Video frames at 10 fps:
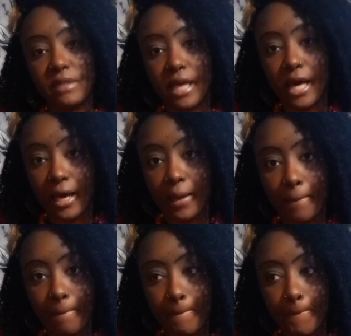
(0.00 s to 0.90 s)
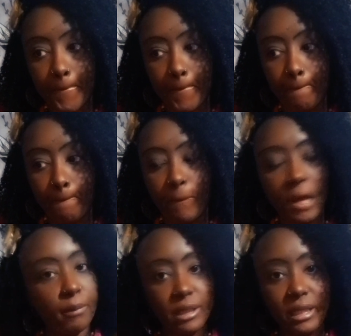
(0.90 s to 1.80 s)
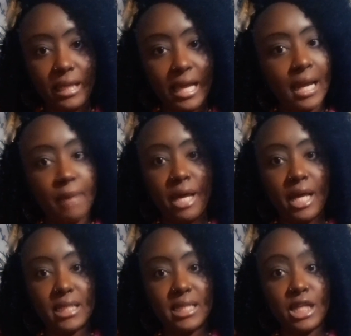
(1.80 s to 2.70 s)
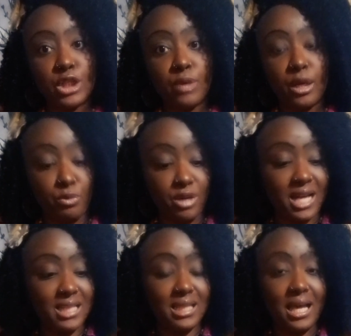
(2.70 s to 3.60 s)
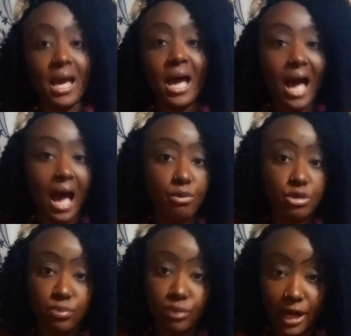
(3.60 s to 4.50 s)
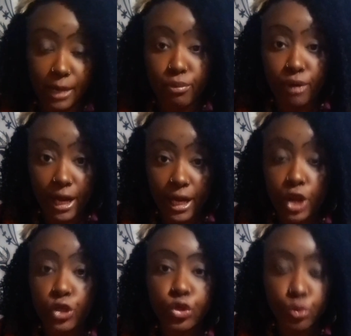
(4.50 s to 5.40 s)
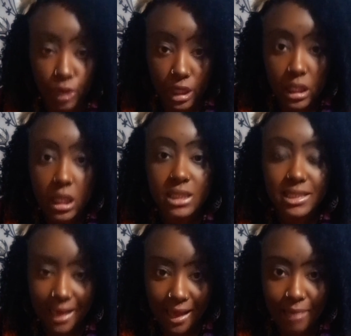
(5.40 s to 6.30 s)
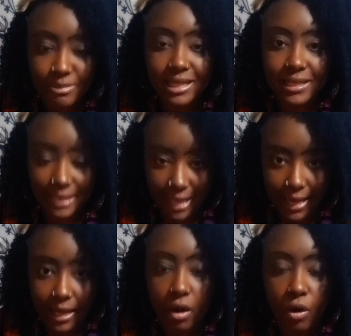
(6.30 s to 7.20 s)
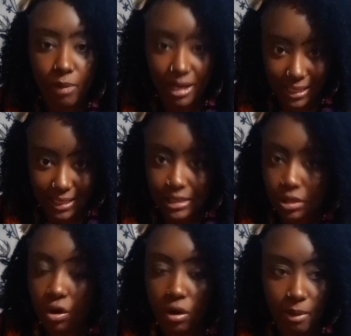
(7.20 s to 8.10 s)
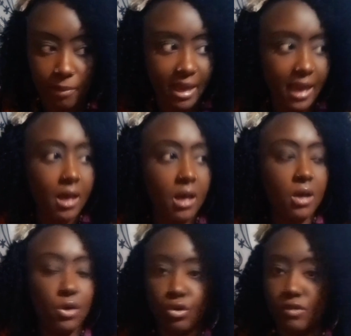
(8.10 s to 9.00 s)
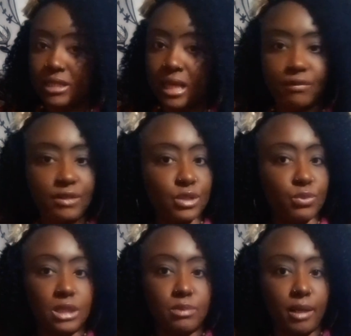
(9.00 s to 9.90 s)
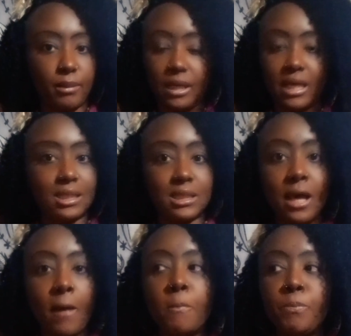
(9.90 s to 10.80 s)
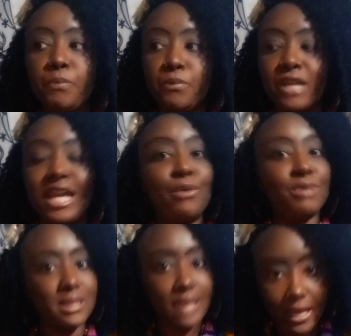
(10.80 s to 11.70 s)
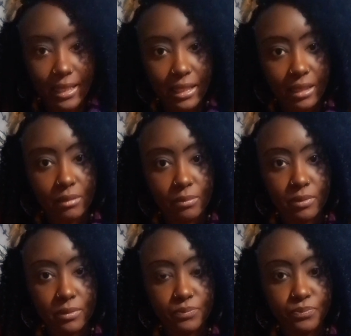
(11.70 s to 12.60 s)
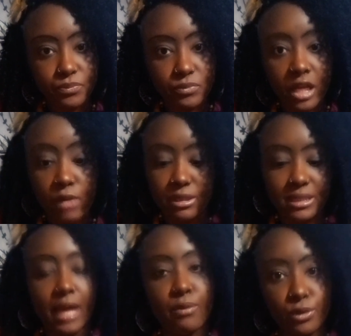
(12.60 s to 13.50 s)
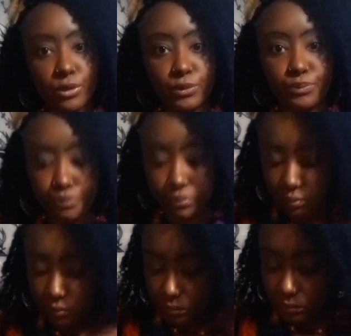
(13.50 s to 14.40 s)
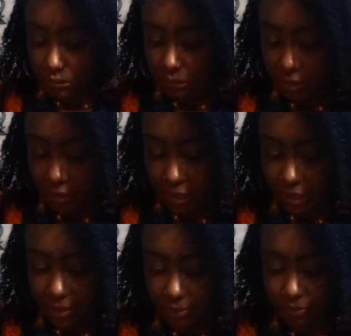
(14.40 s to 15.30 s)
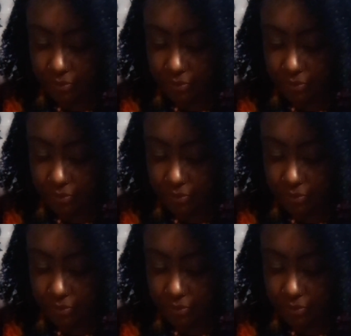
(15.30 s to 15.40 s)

to God. Completely. And I'm not exaggerating when I say I was praying 3 times a day on my knees or on my mat, north, south, east, west, baby, because it was that deep. It was that real. Okay?